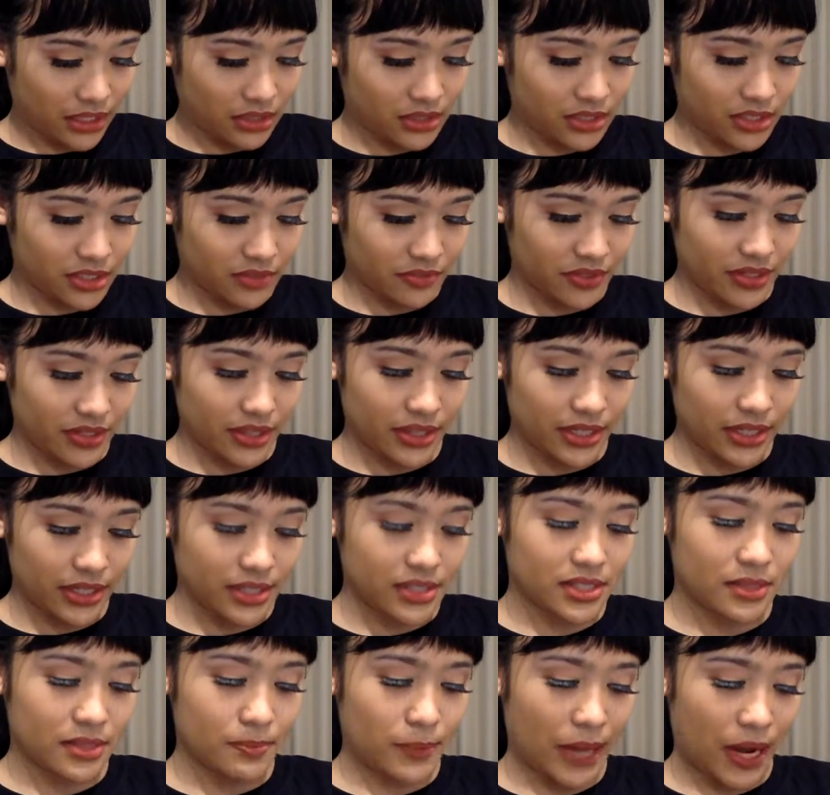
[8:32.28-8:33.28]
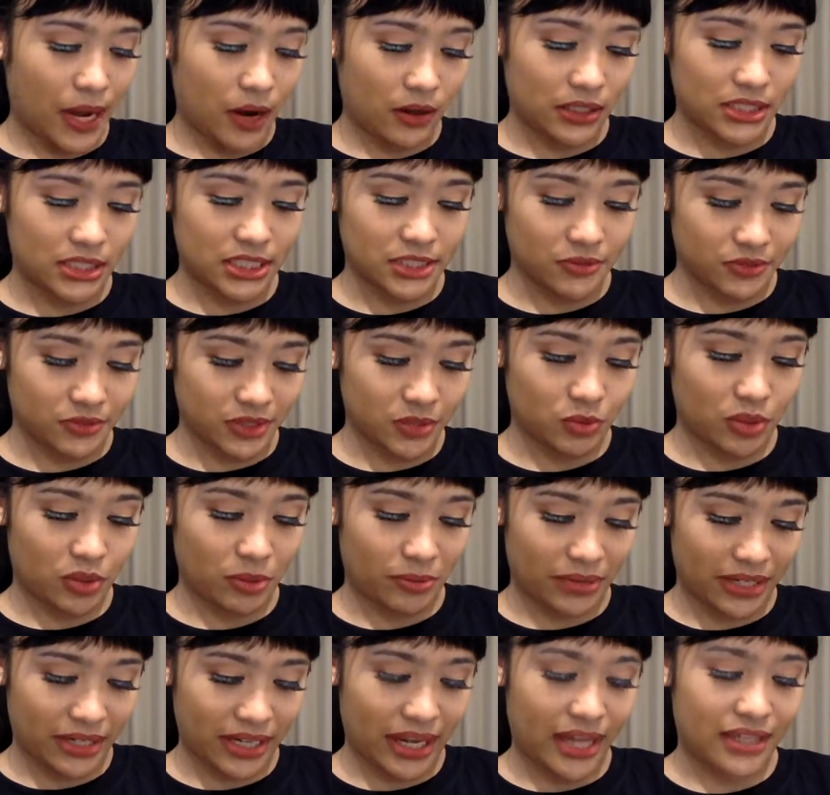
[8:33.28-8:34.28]
Different things empower different
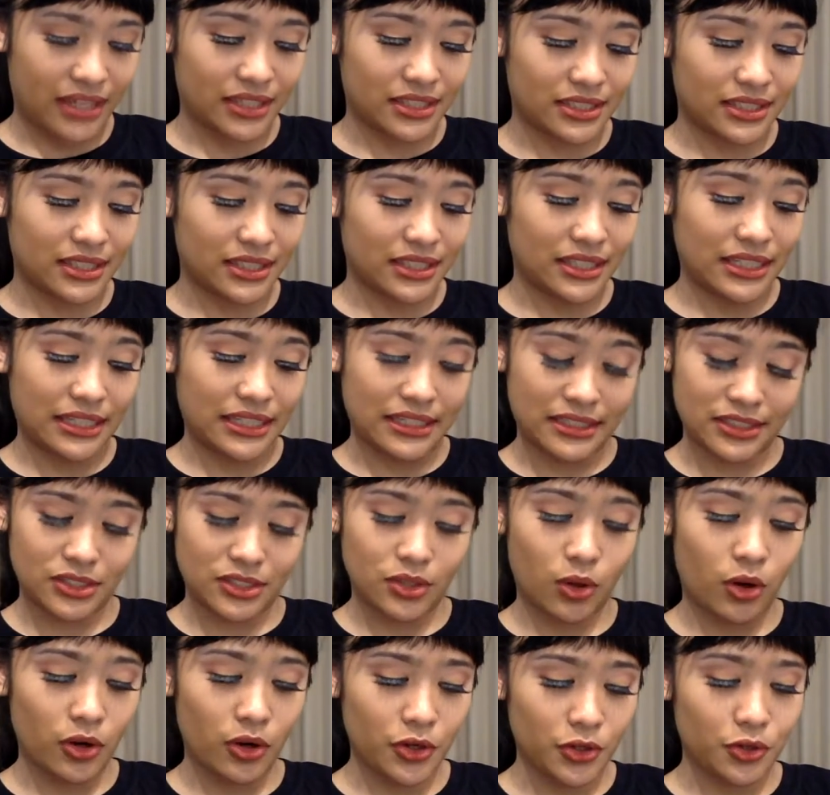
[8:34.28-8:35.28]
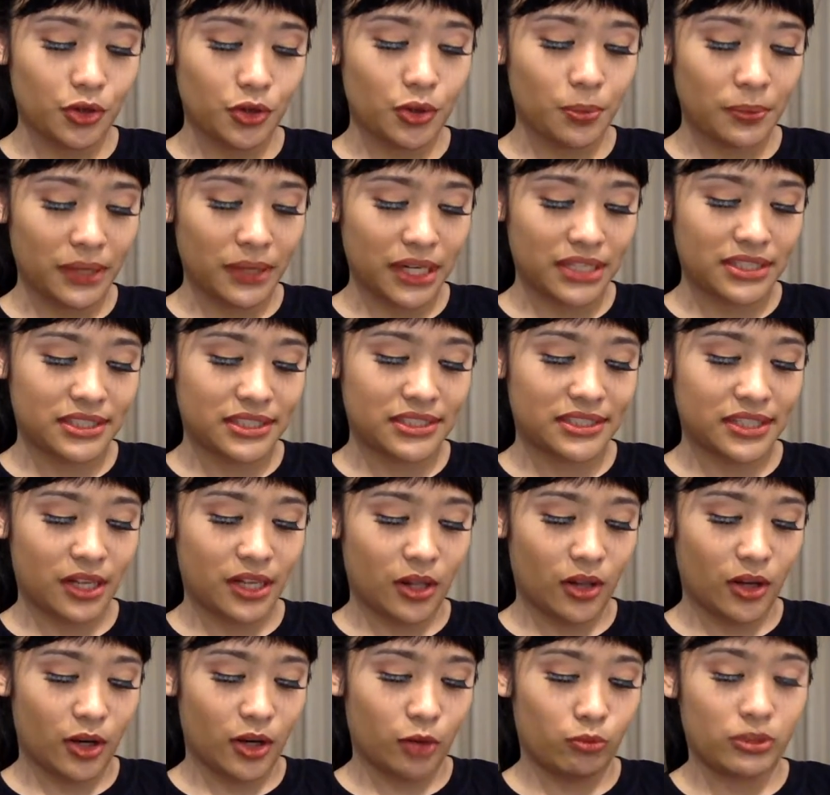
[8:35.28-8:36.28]
women, and it is not your place to
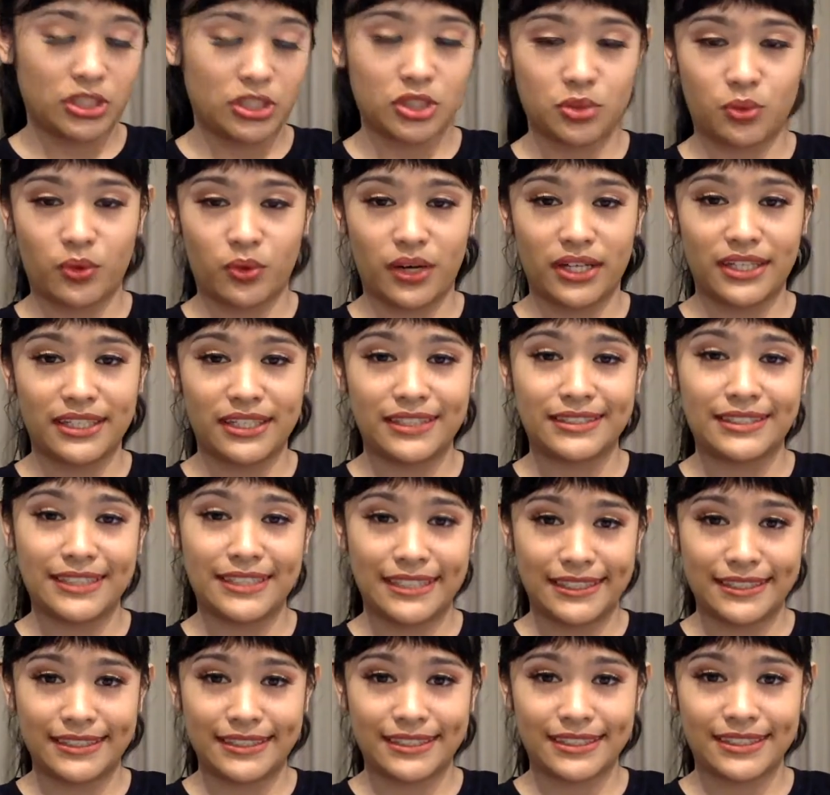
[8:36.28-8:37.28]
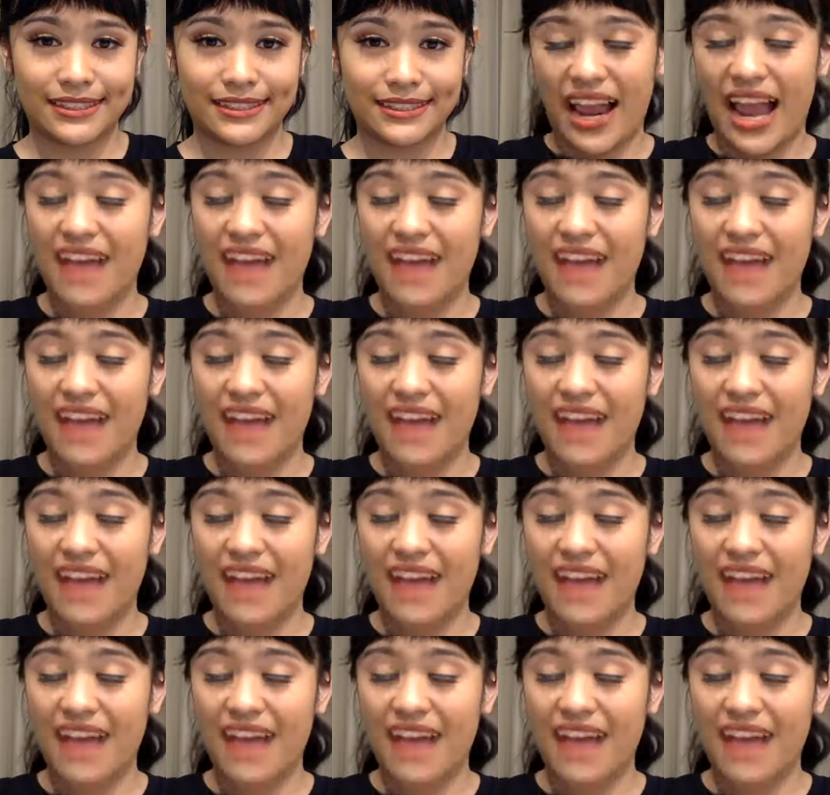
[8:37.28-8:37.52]
tell her which one it is.